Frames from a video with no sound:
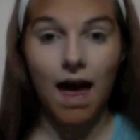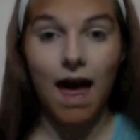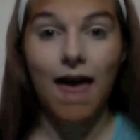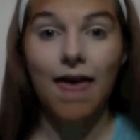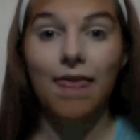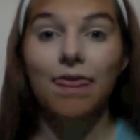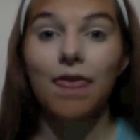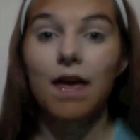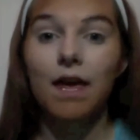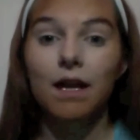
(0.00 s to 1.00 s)
And
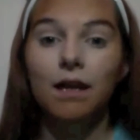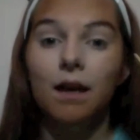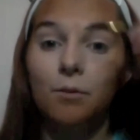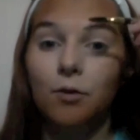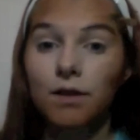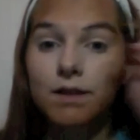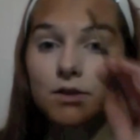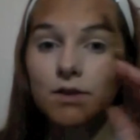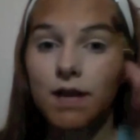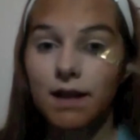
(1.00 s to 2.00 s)
then I'm going to
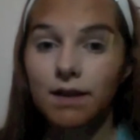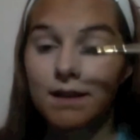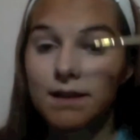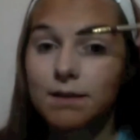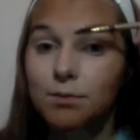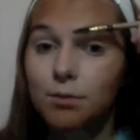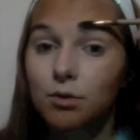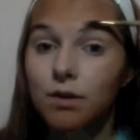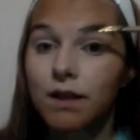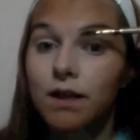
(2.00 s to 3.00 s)
take the spoolie